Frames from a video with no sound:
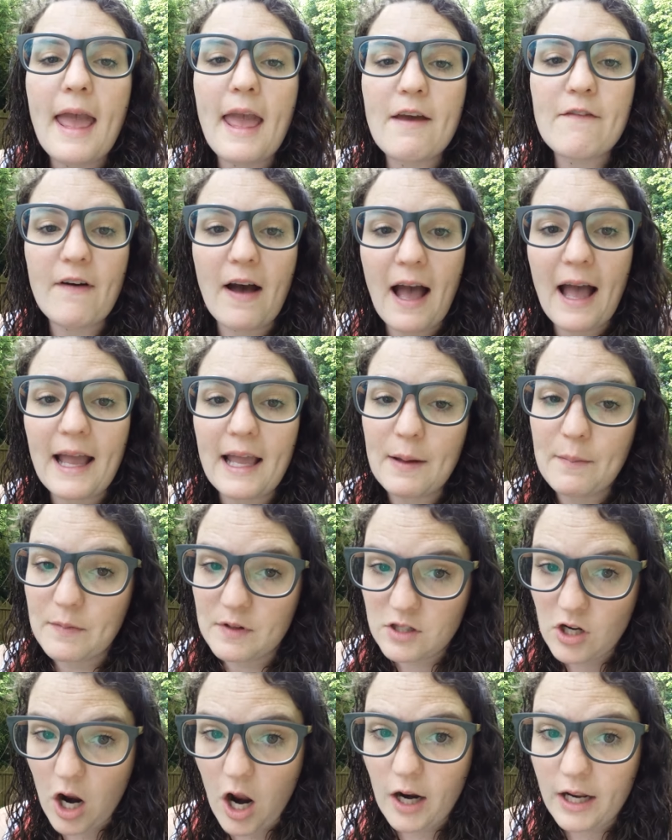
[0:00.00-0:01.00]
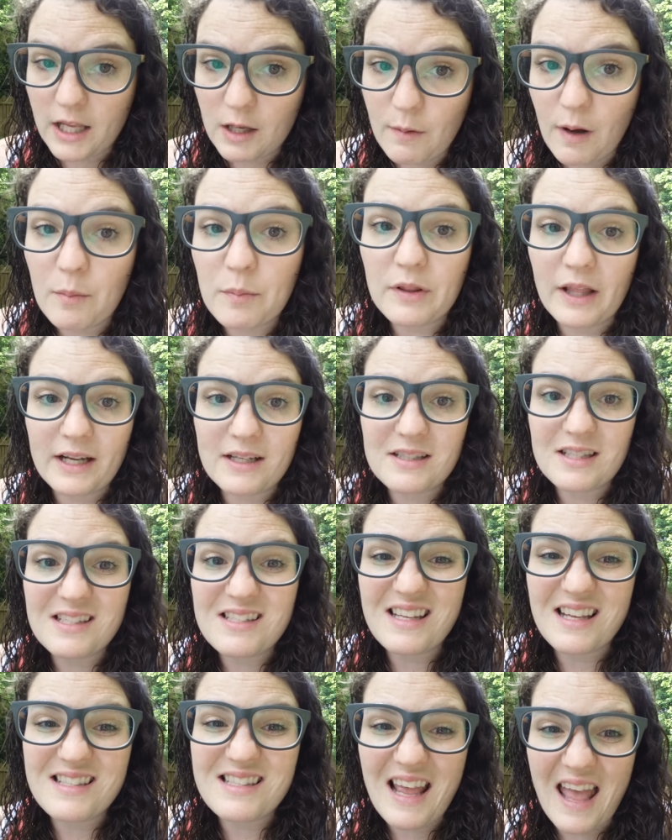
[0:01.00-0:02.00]
If I'm talking about
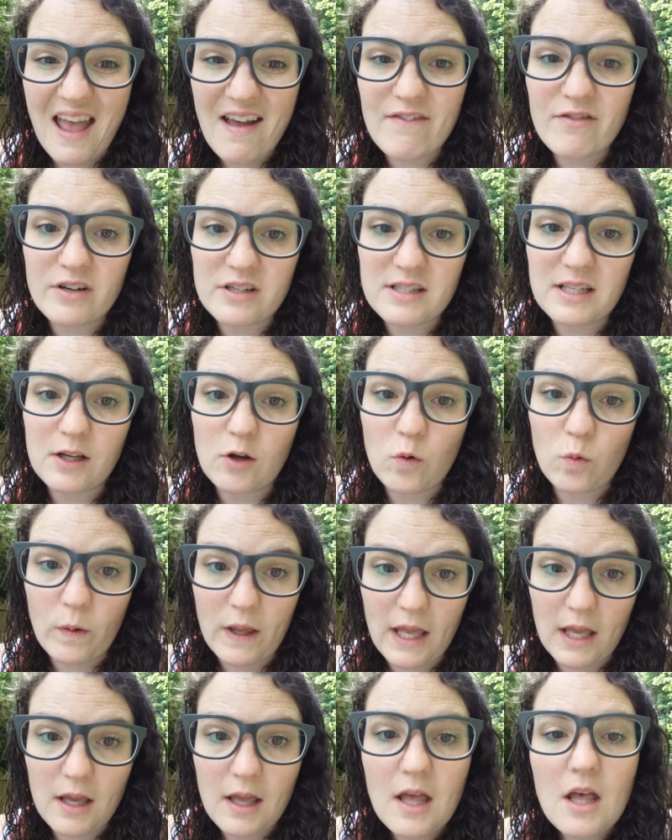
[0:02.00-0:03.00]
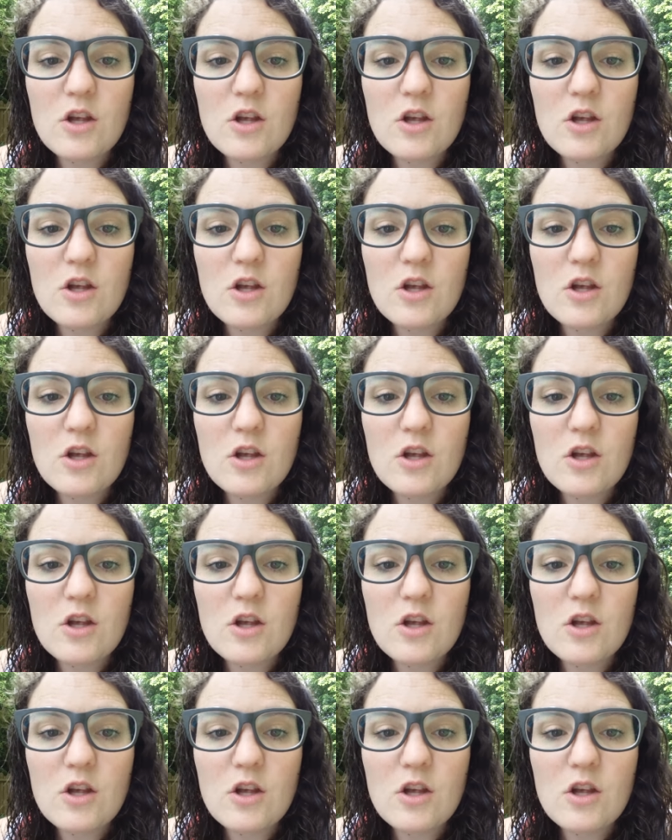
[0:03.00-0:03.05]
Plexus, it's every single week.